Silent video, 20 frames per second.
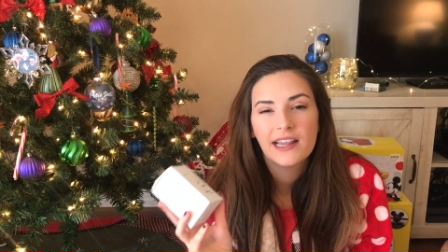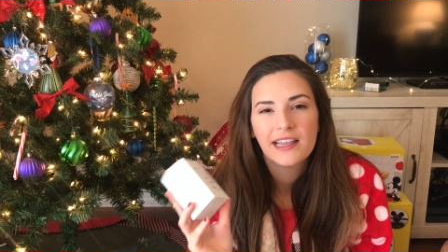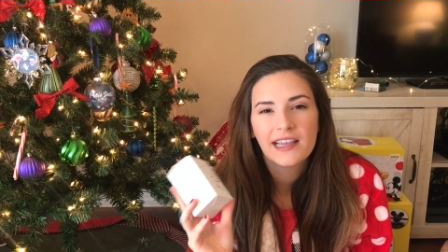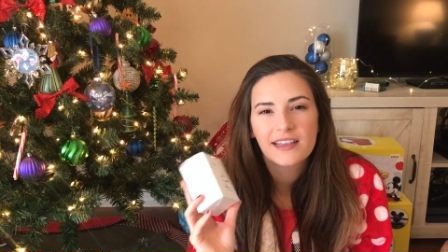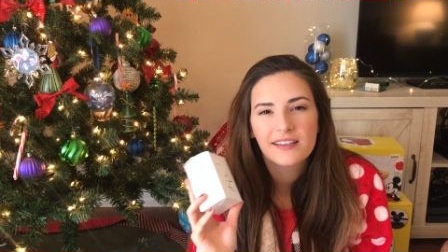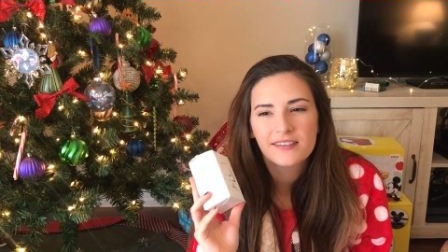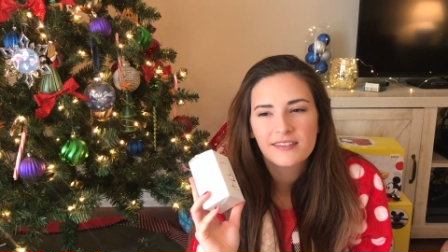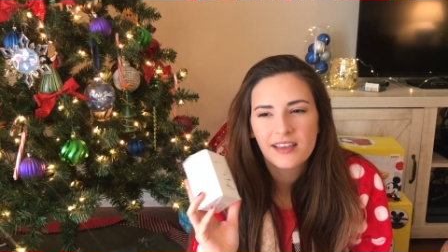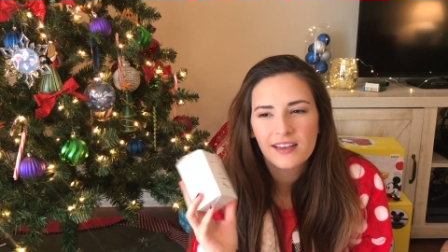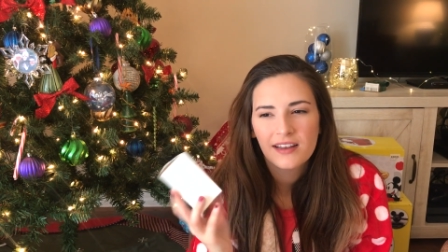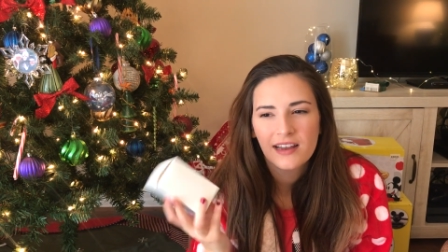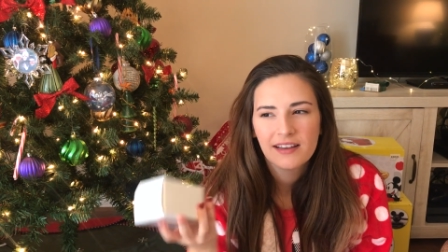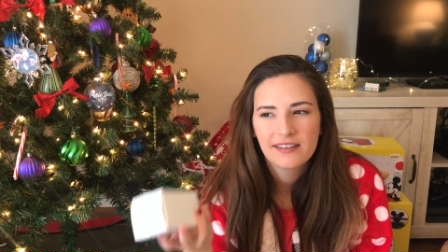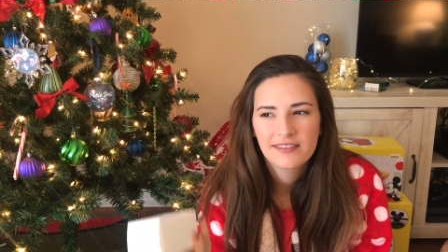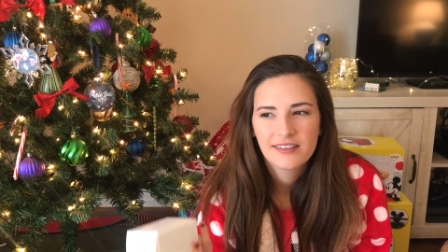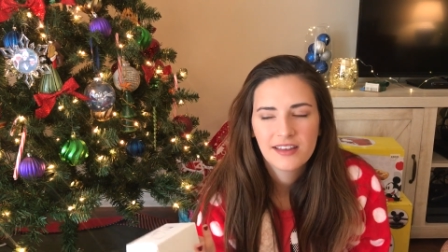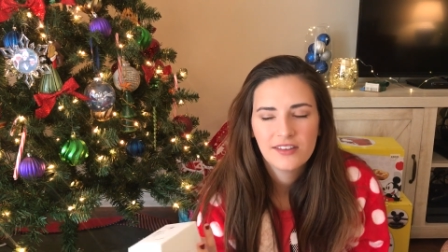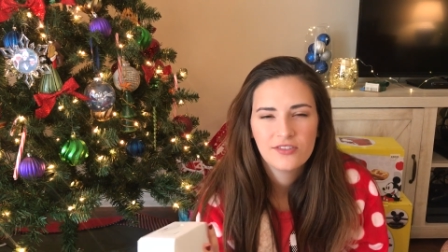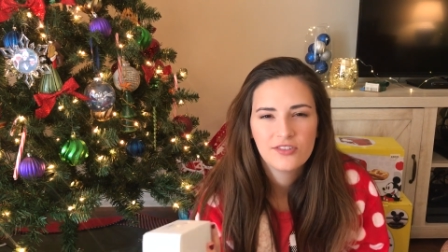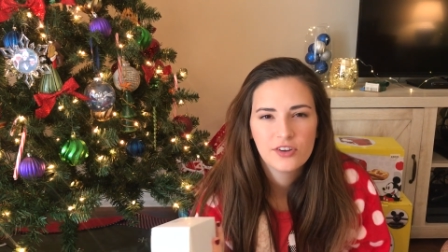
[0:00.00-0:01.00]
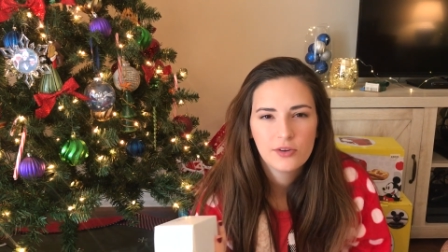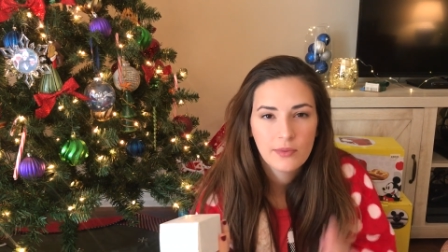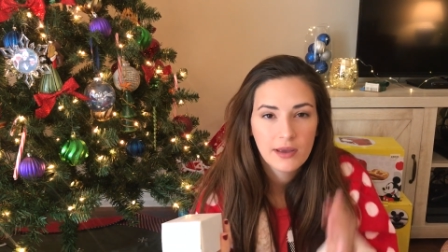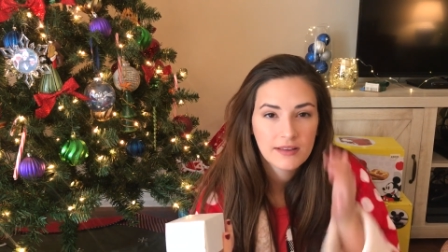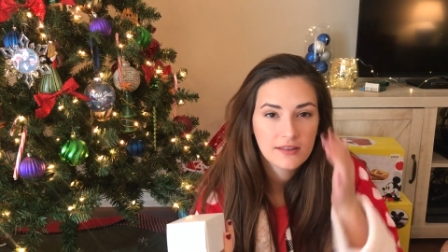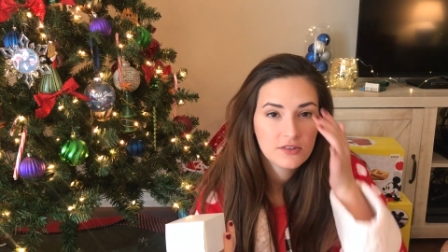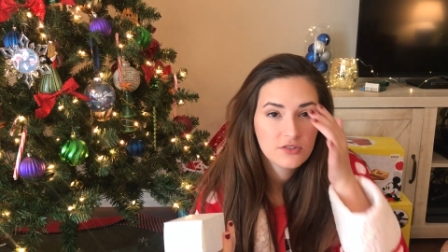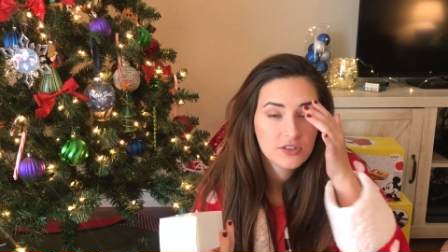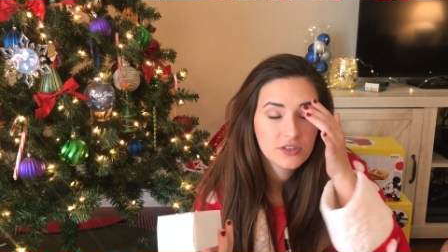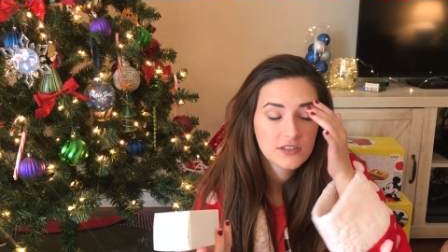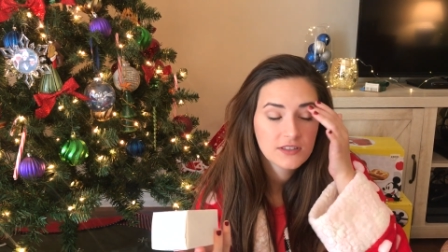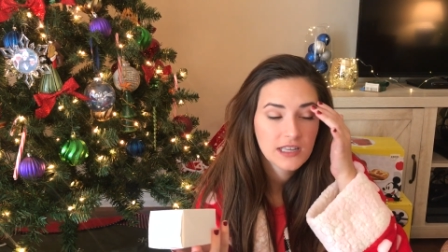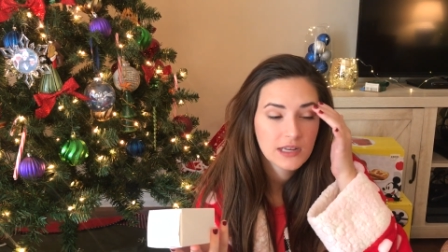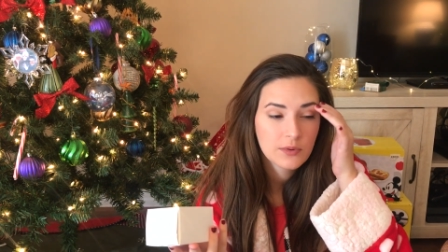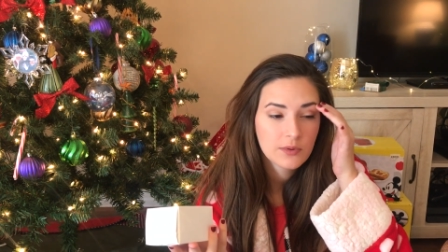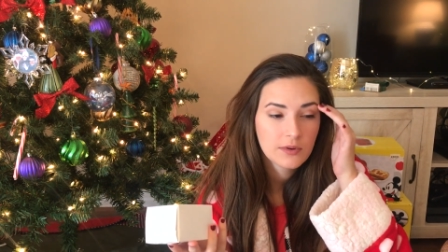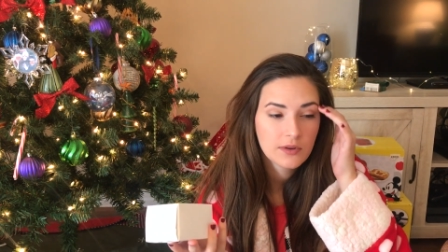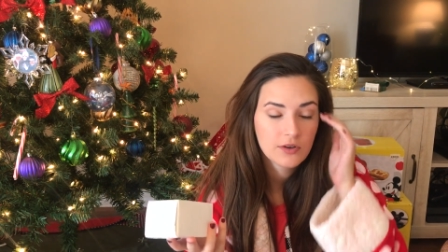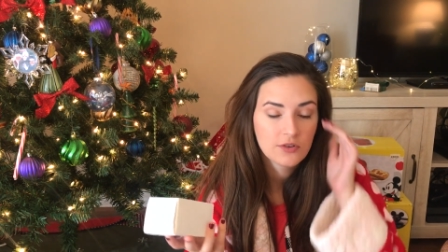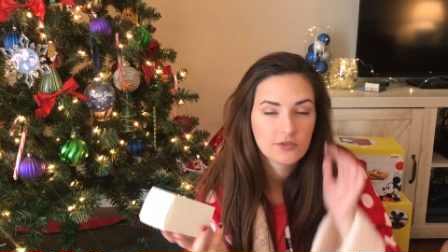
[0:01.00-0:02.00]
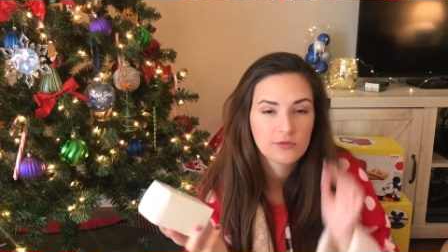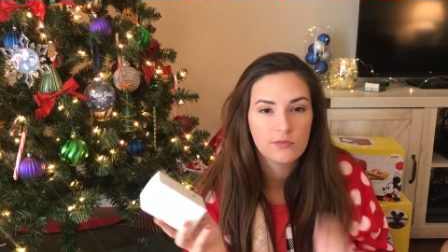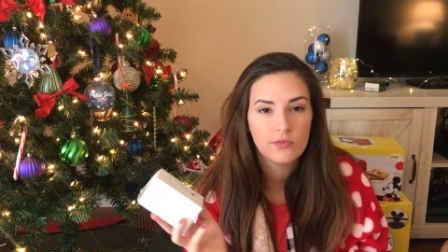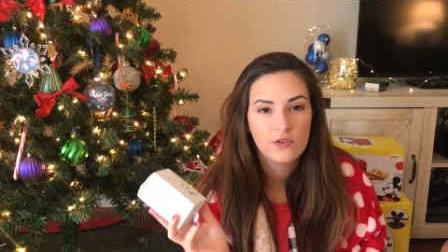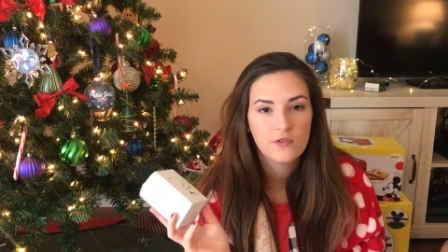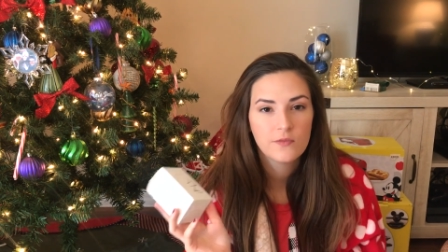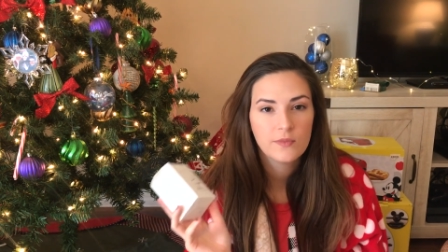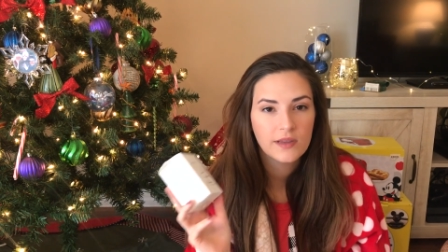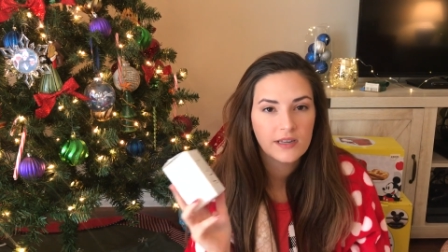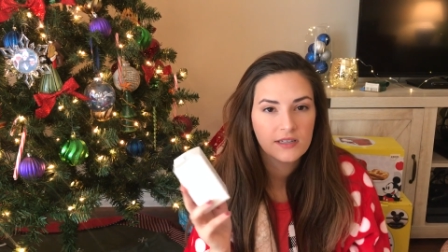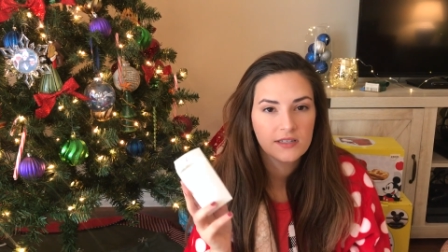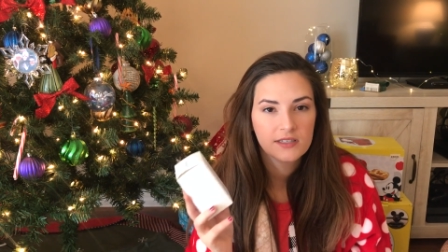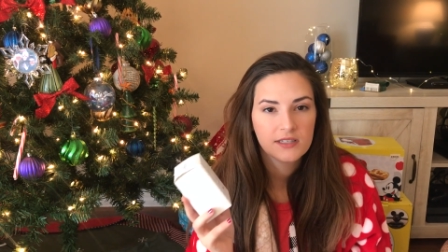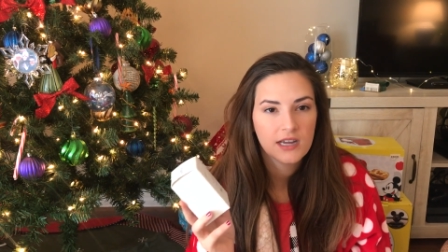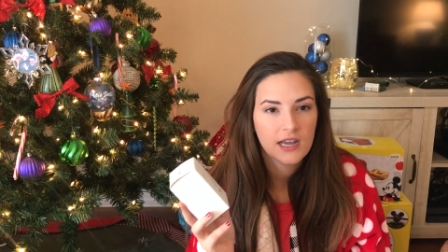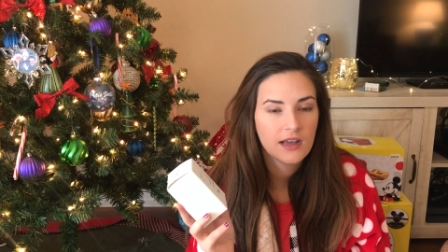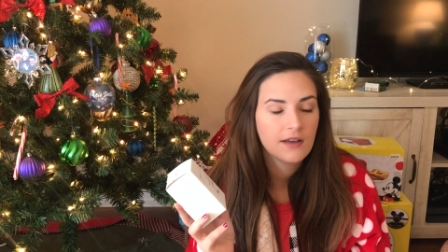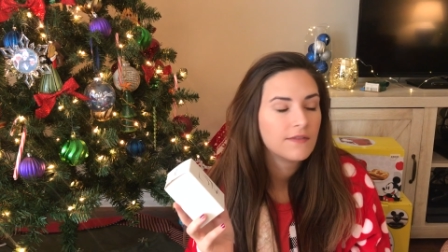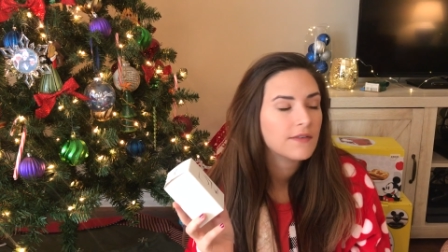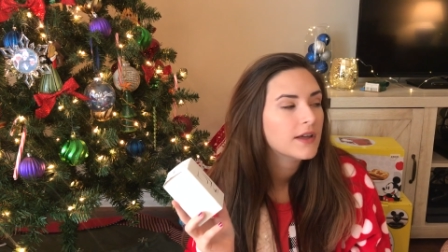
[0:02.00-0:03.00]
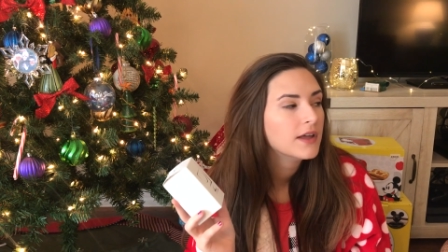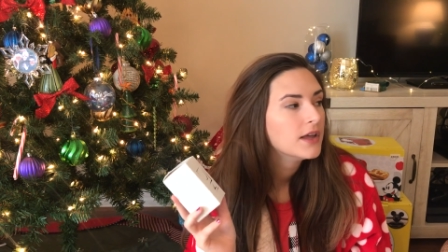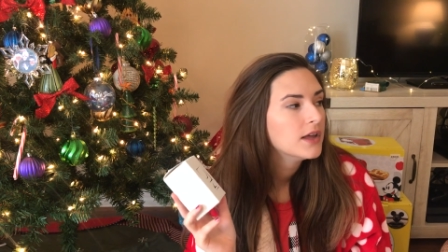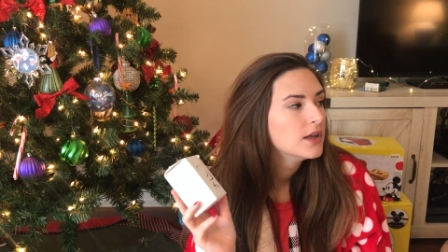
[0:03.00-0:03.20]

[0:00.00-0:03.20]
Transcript: it like it sends you messages like when there's movement and stuff.